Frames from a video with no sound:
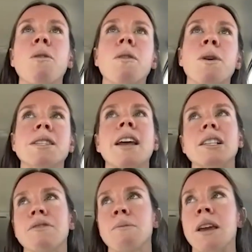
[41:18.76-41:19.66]
what's
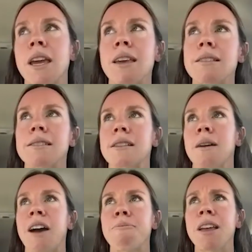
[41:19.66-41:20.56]
next for me is
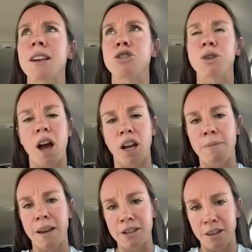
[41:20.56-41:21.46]
I've been doing
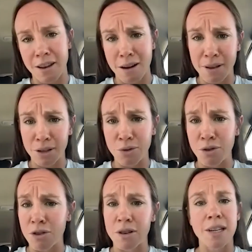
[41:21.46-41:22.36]
occupational therapy
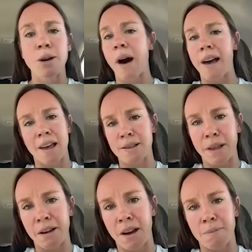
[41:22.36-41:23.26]
school while I was
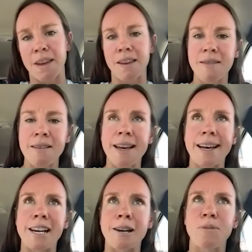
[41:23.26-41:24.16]
playing rugby.
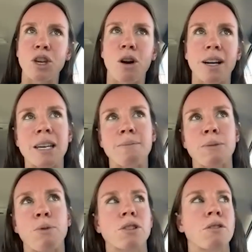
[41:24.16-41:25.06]
Our team
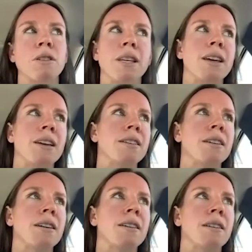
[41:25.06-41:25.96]
supports
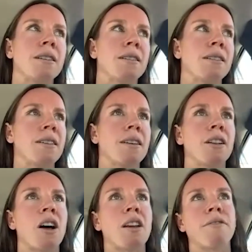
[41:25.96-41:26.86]

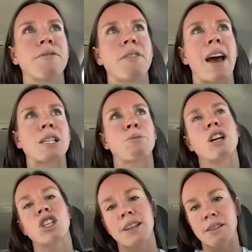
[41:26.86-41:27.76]
a lot of
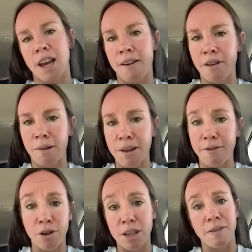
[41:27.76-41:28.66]
aspirations outside of rugby
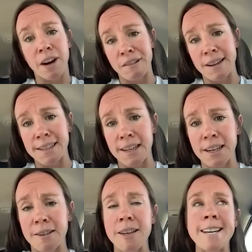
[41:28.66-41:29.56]
for this very
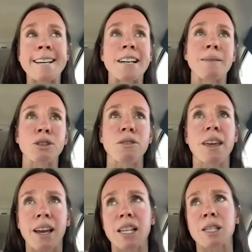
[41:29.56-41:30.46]
reason, and so
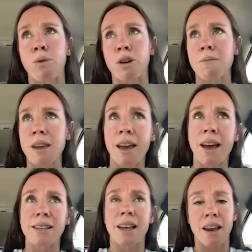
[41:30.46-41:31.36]
they kind of supported me
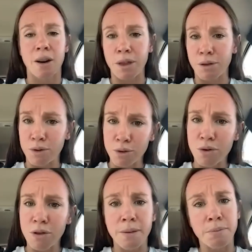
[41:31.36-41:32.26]
as I kind of went through
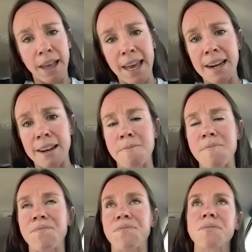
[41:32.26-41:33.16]
school and played.
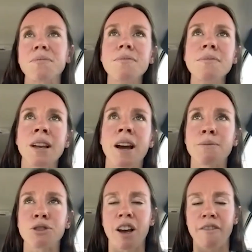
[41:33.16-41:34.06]

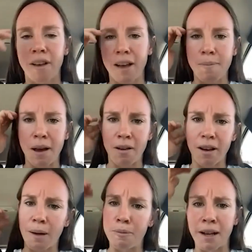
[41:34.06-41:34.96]
And so I have about a
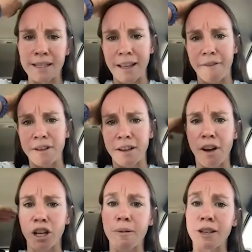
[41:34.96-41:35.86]
couple months left of
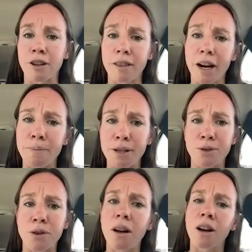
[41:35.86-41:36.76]
occupational therapy
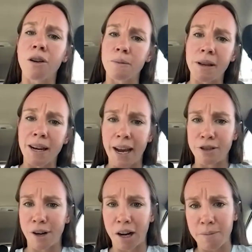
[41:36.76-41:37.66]
school. I'll go into
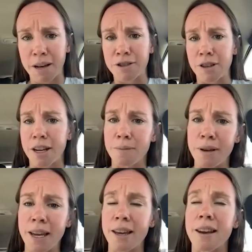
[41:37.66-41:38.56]
pediatric occupational
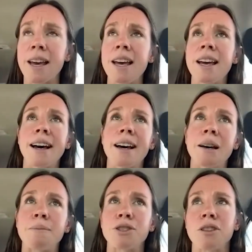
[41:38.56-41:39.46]
therapy, and
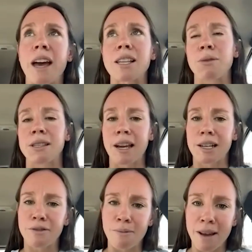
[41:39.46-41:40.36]
so that's what's
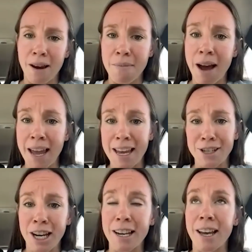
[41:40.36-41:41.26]
next for me on my
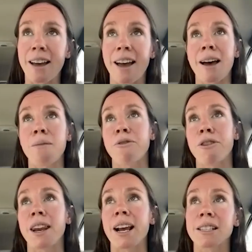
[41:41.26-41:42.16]
agenda. For
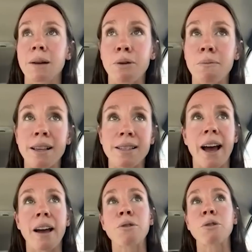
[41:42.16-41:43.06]
the next couple months,
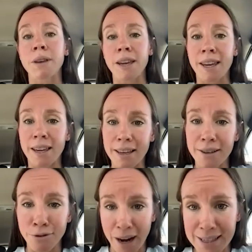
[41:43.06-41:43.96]
I will be
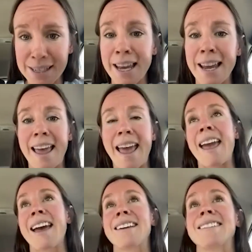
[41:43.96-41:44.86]
resting
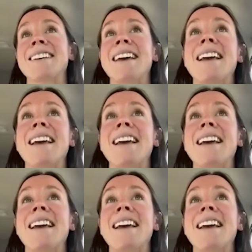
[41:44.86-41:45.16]
and,